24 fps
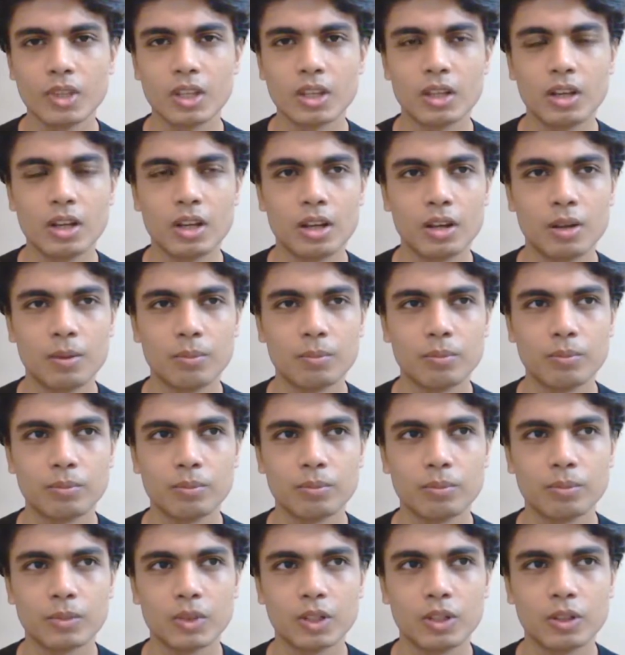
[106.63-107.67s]
um,
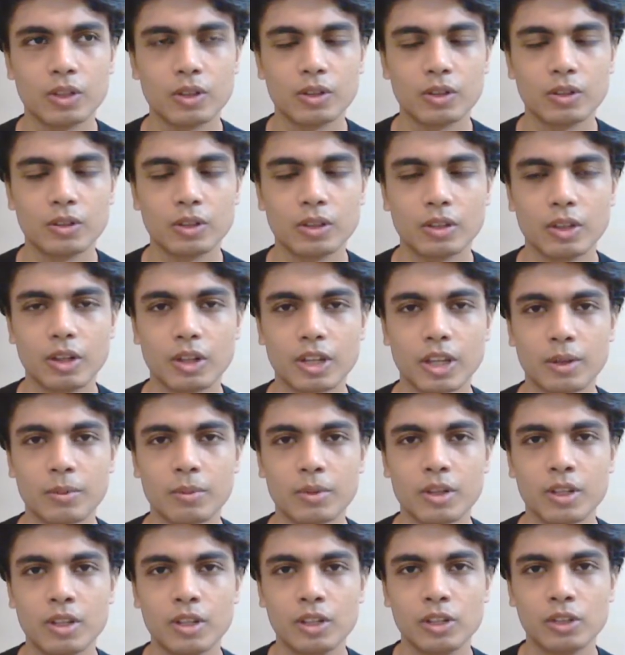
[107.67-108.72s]
okay.
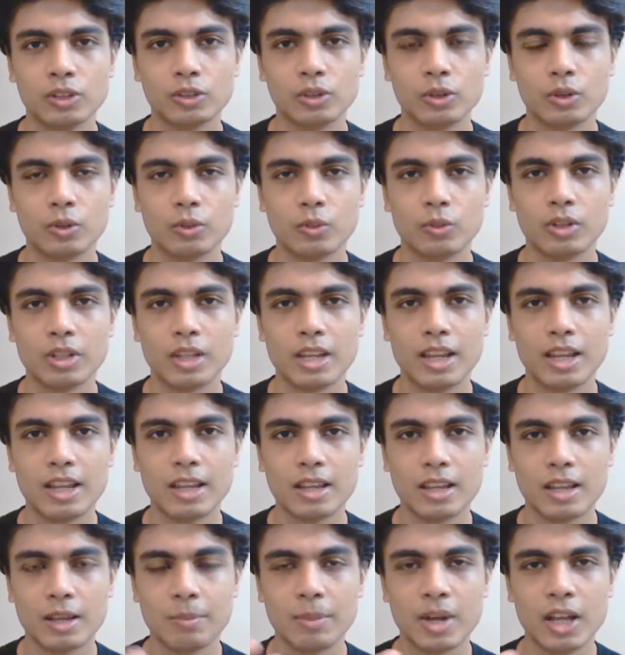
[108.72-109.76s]
So
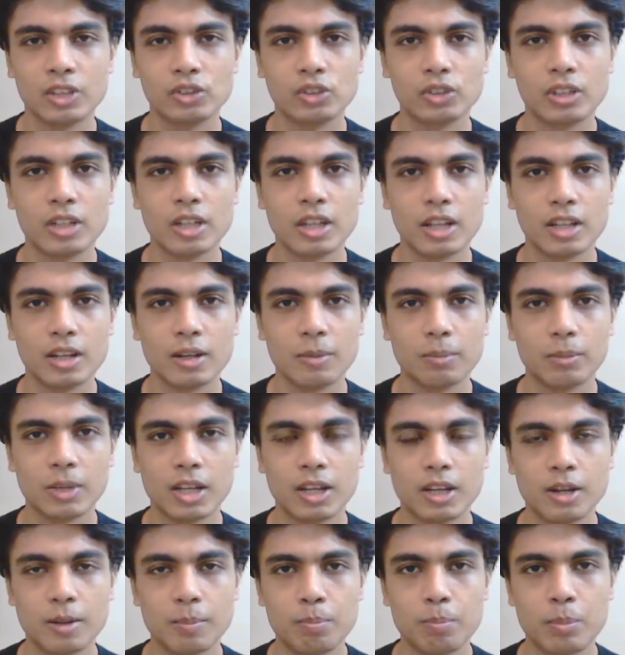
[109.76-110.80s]
imagine in
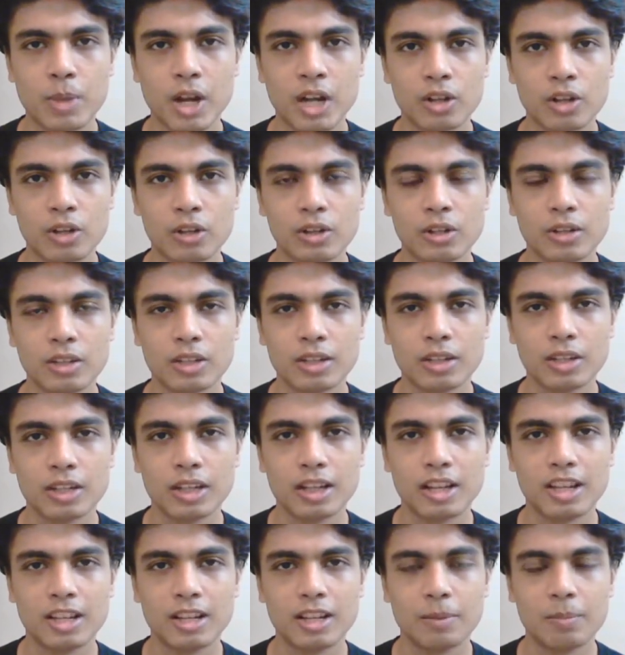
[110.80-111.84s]
a
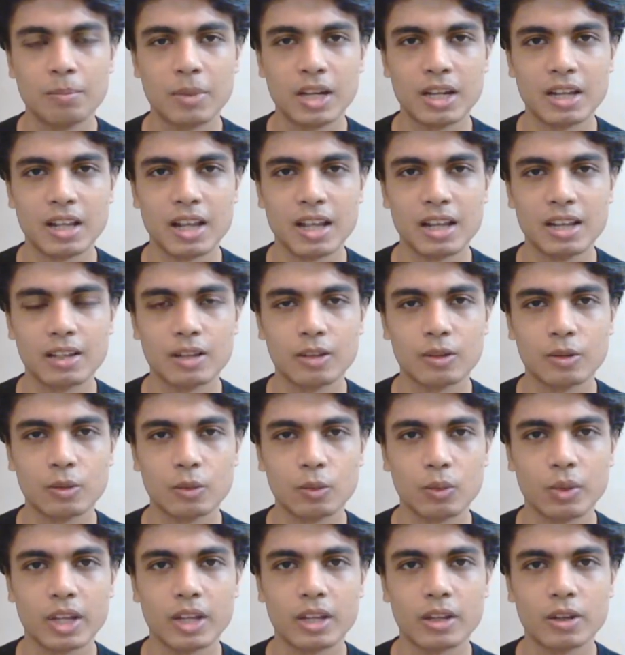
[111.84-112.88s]
metallic
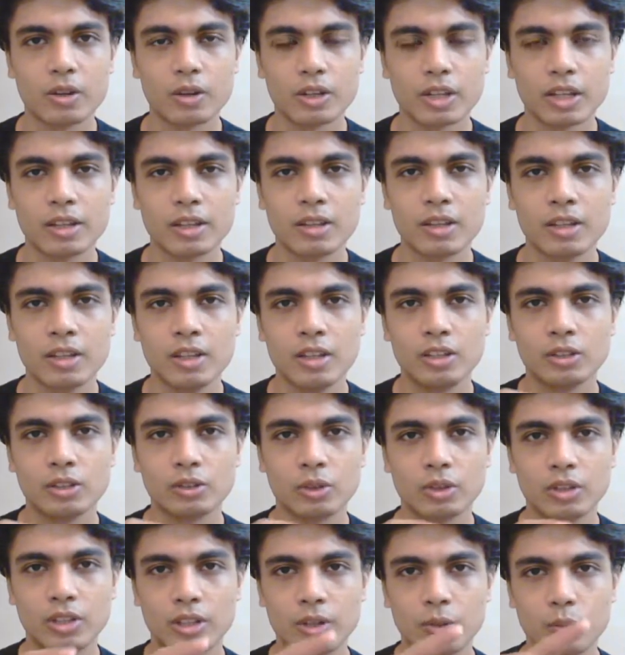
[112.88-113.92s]
way. Okay, so
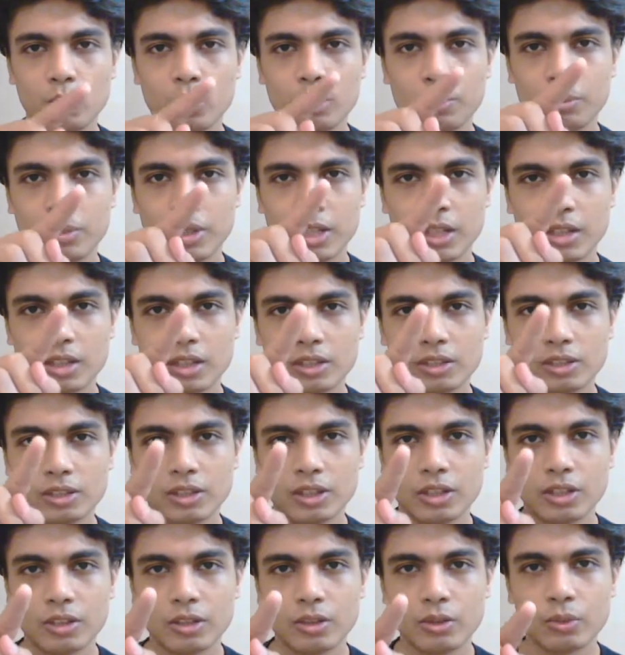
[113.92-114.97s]
there would be a
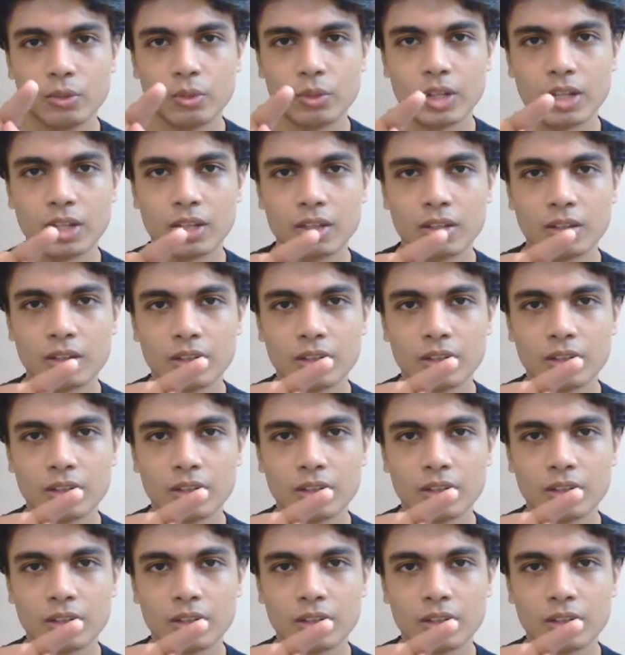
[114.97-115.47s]
certain ring